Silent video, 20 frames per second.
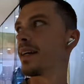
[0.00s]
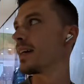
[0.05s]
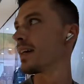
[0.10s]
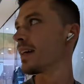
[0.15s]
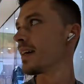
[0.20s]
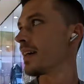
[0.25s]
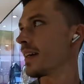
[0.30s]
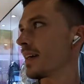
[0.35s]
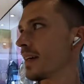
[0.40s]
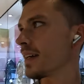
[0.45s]

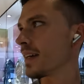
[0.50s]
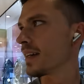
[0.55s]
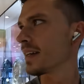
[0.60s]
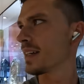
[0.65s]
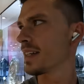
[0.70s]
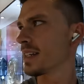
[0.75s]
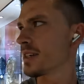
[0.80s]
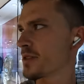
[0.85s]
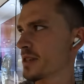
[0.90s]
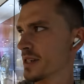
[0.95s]
uh,
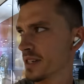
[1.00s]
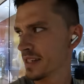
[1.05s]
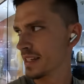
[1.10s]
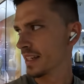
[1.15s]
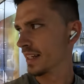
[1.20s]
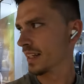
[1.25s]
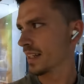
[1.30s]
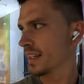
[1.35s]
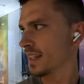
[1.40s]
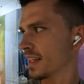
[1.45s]

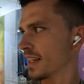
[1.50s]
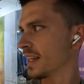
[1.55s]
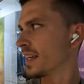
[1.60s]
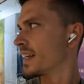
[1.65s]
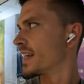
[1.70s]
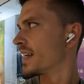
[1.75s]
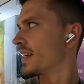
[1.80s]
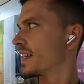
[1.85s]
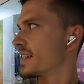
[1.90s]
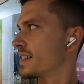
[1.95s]
interesting
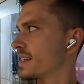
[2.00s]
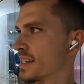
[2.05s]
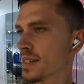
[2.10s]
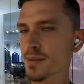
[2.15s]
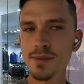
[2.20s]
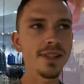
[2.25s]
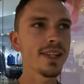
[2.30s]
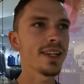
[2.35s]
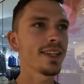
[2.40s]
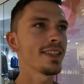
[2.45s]
it
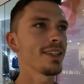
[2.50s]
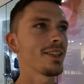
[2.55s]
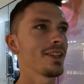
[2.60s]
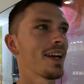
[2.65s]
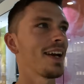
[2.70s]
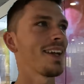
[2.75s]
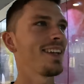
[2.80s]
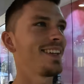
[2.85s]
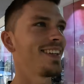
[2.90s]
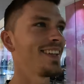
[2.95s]
seems like they're
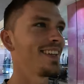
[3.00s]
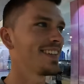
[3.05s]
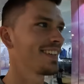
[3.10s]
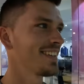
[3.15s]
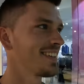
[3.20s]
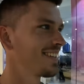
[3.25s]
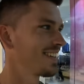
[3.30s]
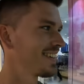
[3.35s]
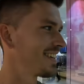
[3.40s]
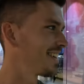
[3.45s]
kind of like
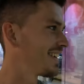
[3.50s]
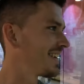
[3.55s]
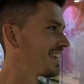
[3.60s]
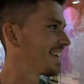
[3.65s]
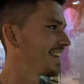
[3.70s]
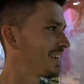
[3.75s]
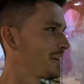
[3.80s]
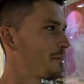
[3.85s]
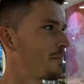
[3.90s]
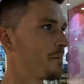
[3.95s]

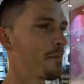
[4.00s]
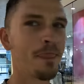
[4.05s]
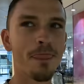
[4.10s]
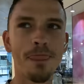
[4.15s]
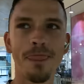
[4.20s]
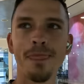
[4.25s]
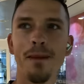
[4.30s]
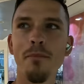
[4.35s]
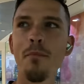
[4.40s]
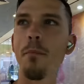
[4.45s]
uh,
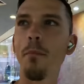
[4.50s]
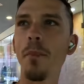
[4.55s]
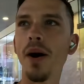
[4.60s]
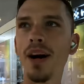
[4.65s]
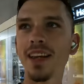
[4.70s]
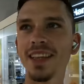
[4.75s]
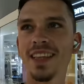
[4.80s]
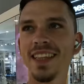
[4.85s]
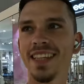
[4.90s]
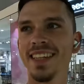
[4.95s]

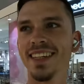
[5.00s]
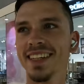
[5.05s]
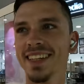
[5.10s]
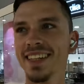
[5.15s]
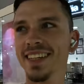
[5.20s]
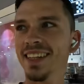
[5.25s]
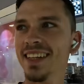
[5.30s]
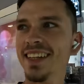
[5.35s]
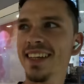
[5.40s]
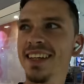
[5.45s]

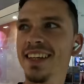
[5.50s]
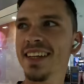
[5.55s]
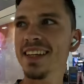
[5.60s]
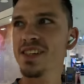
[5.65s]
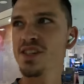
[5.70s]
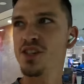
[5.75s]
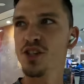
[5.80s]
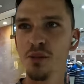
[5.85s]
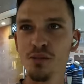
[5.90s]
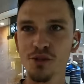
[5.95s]
modeling
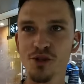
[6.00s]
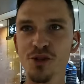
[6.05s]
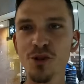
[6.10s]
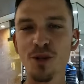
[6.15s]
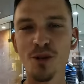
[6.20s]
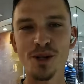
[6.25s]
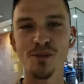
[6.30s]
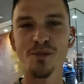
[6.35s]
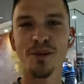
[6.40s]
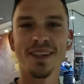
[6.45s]
some
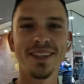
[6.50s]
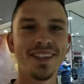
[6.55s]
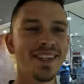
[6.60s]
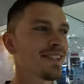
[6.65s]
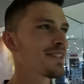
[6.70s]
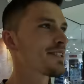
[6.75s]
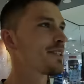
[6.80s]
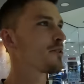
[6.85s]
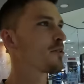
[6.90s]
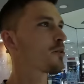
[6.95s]
stores but it
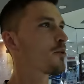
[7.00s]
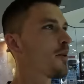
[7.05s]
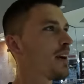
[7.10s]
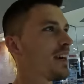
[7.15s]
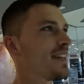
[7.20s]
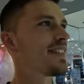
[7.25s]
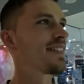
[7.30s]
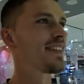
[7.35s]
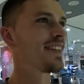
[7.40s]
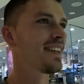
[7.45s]
doesn't look
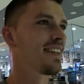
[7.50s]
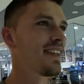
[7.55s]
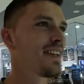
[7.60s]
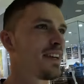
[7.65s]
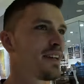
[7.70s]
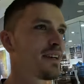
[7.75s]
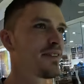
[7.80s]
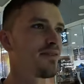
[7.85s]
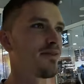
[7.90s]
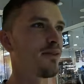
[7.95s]
quite
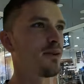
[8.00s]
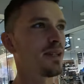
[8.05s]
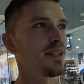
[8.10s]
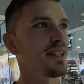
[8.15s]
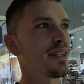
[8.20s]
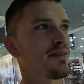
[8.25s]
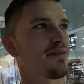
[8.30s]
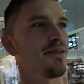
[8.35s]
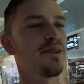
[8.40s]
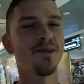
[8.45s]

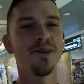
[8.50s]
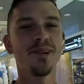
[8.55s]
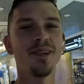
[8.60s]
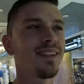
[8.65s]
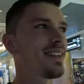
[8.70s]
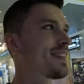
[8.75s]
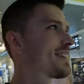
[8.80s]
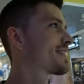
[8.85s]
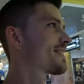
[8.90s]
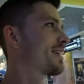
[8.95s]
fully
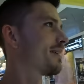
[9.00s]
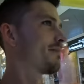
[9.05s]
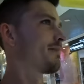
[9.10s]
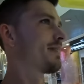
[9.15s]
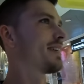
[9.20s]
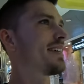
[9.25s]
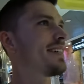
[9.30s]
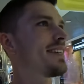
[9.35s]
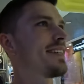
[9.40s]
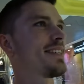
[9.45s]
official like
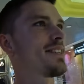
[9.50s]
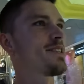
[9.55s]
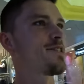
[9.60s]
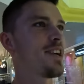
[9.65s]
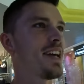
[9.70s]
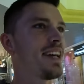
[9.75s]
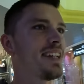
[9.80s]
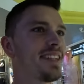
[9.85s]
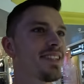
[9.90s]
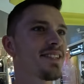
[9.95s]
some uh,
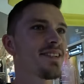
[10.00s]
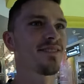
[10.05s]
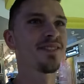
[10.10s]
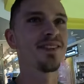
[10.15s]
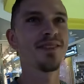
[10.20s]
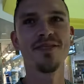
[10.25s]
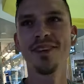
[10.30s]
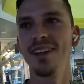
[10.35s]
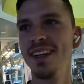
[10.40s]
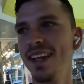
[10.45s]
chains of
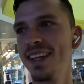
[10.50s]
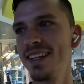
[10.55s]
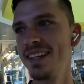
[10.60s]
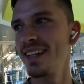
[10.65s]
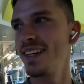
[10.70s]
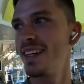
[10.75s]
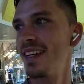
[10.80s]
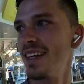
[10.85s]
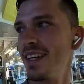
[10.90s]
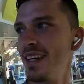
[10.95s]
different like
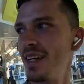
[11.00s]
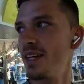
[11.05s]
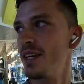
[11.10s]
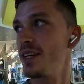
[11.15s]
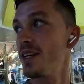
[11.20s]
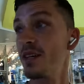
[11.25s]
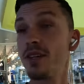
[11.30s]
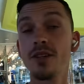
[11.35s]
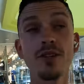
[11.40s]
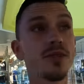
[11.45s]

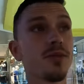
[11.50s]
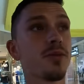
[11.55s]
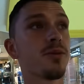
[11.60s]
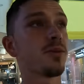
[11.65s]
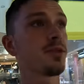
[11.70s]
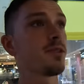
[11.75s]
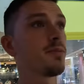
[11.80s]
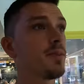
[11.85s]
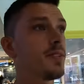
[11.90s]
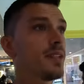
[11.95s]

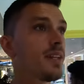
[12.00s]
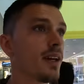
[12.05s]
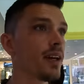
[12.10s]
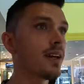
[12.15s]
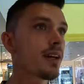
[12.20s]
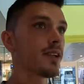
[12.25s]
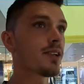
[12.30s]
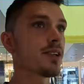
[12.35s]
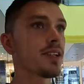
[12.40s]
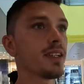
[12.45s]
stores but
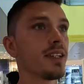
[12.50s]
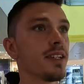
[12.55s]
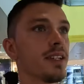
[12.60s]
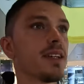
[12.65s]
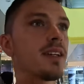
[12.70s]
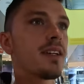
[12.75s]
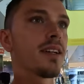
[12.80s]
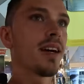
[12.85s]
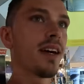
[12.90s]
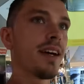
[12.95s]
yeah actually
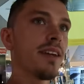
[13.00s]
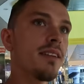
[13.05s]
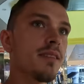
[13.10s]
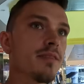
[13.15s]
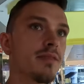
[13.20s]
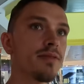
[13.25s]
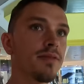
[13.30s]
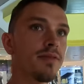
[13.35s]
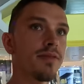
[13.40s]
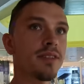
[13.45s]
kind
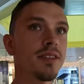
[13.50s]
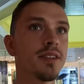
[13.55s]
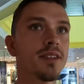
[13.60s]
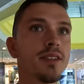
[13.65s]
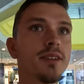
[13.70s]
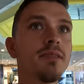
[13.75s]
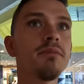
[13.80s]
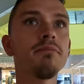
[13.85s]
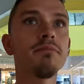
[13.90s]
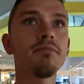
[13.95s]
of
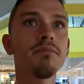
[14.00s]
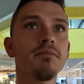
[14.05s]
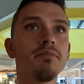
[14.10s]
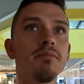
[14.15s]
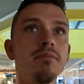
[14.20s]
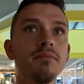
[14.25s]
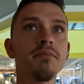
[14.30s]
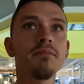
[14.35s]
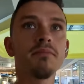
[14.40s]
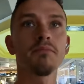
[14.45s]
uh,
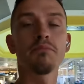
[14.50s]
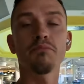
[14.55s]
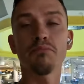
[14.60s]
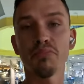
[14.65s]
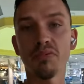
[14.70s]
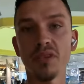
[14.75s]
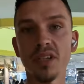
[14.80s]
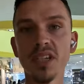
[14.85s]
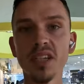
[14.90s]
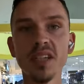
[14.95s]

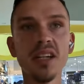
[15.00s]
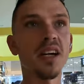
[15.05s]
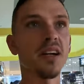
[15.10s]
pretty